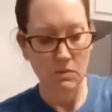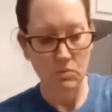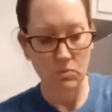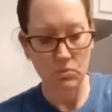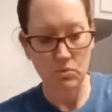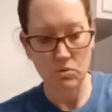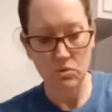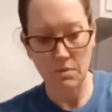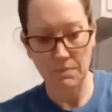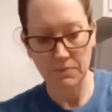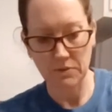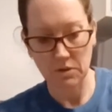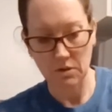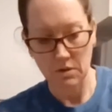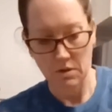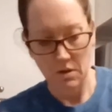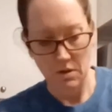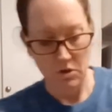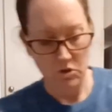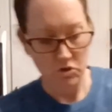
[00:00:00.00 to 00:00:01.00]
oops,
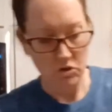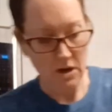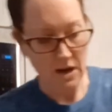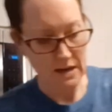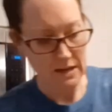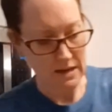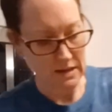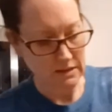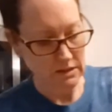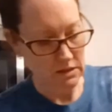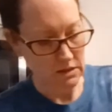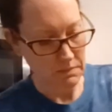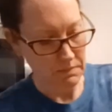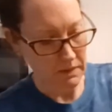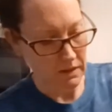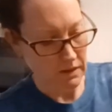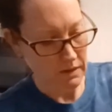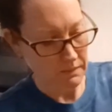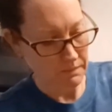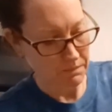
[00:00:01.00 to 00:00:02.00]
try not to
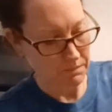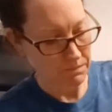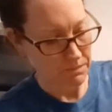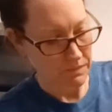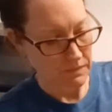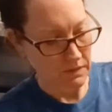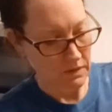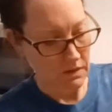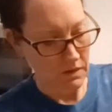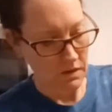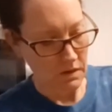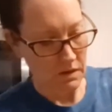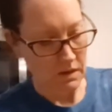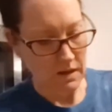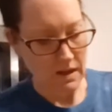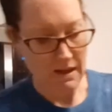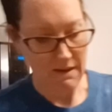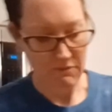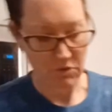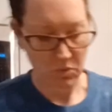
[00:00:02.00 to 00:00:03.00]
spill it
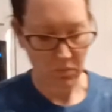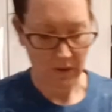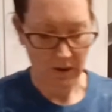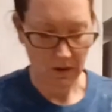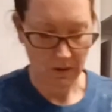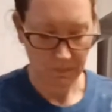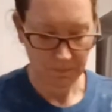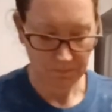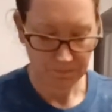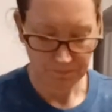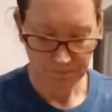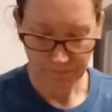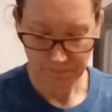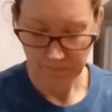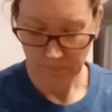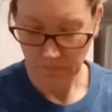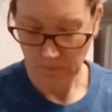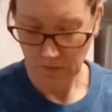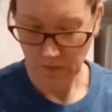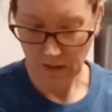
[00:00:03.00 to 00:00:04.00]
everywhere,
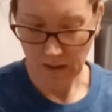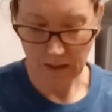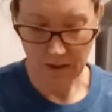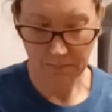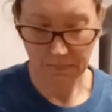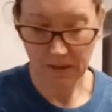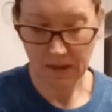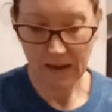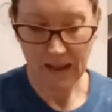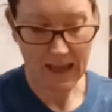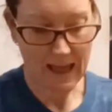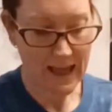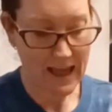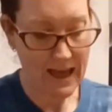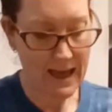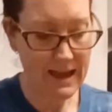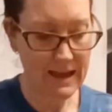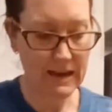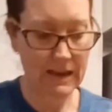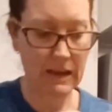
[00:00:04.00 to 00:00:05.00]
and I'm gonna
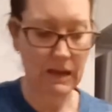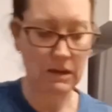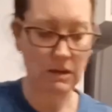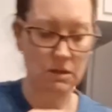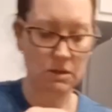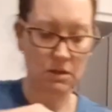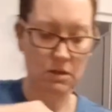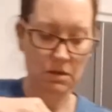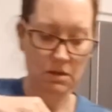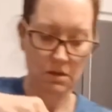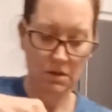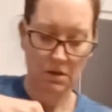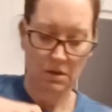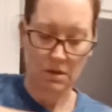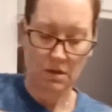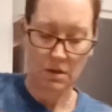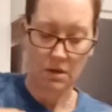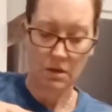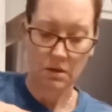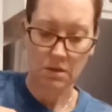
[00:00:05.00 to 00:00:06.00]
add it
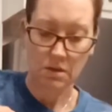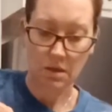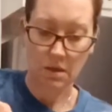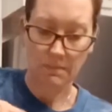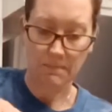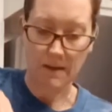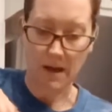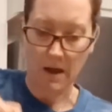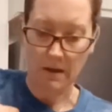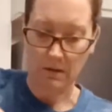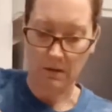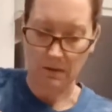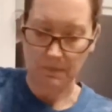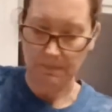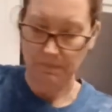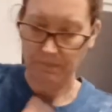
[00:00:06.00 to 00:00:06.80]
to the bottle.